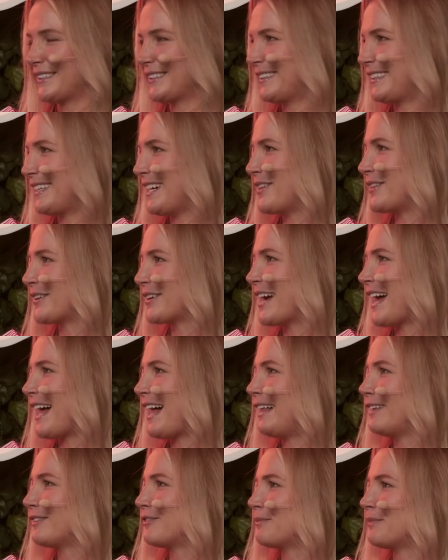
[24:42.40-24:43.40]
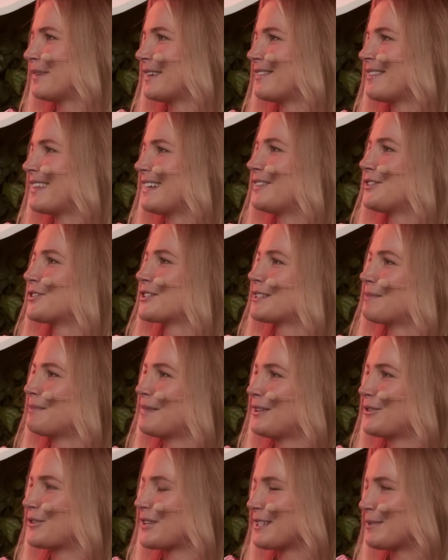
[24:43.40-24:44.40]
the other half, but then just
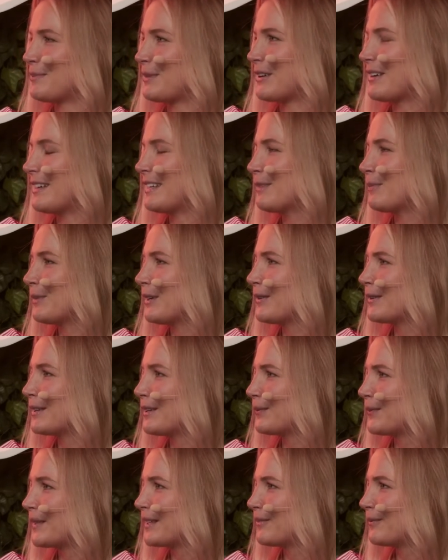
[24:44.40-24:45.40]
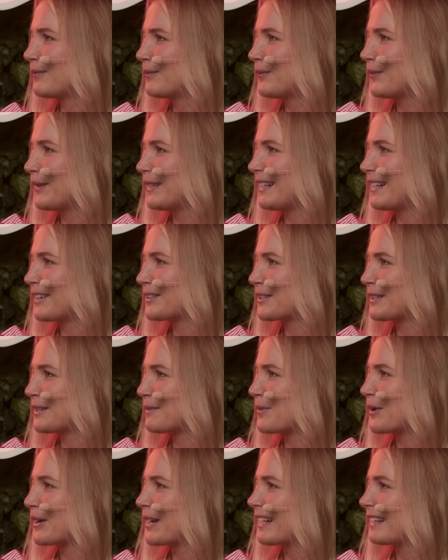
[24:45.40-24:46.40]
be transparent about it when actually
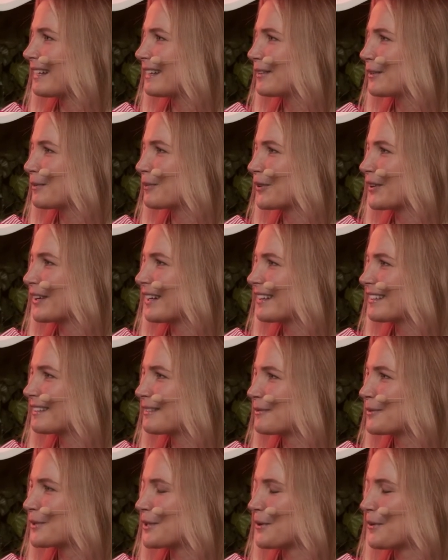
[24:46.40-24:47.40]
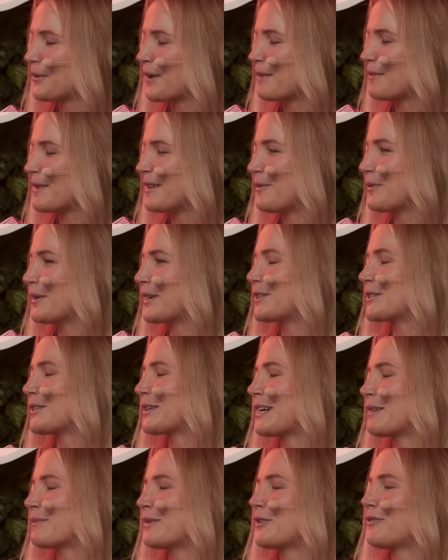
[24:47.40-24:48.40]
marketing the product. So I mean, we're
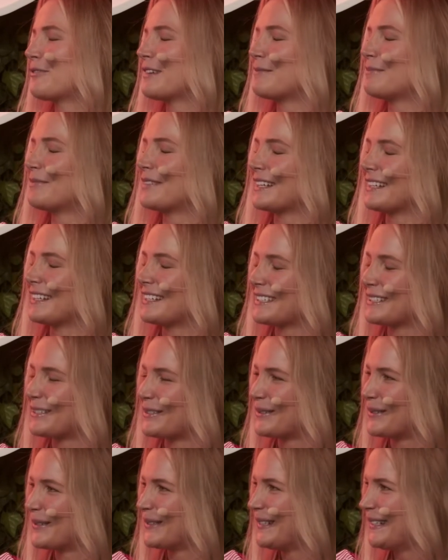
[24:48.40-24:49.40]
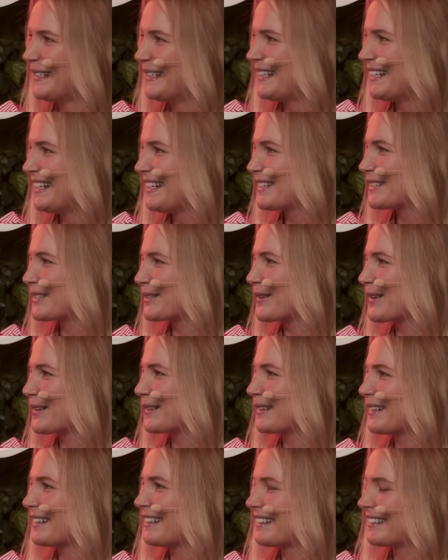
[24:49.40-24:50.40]
talking about femtech, so I
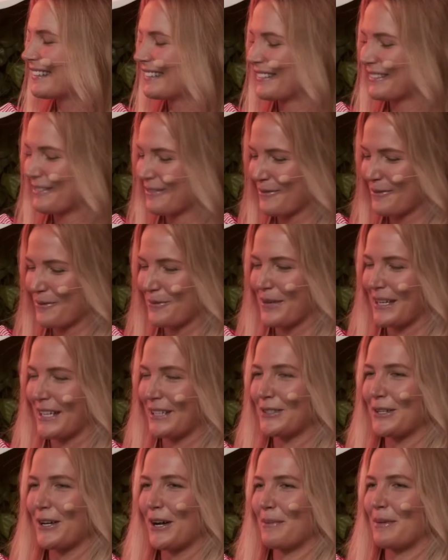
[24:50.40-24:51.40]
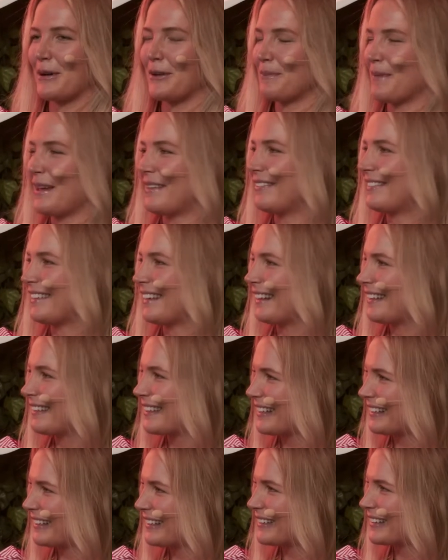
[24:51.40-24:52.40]
think we can talk about mentech
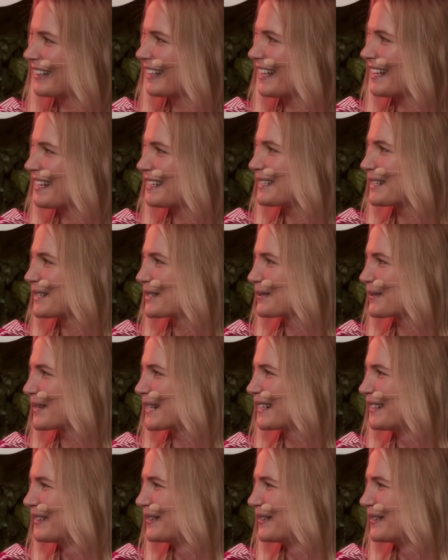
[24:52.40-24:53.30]
then in the cases where